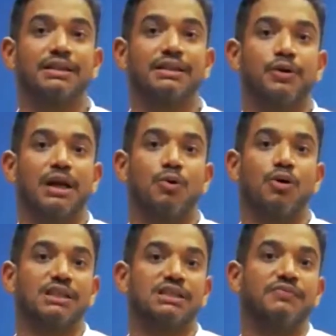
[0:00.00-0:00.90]
So
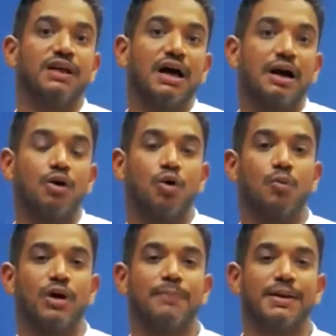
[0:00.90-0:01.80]
I'm not
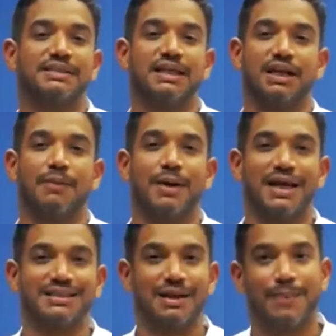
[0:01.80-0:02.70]
being
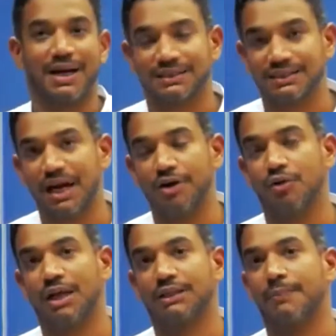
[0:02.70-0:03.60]
really
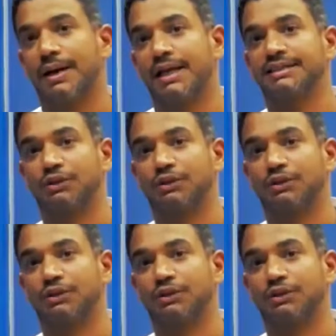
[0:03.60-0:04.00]
transparent.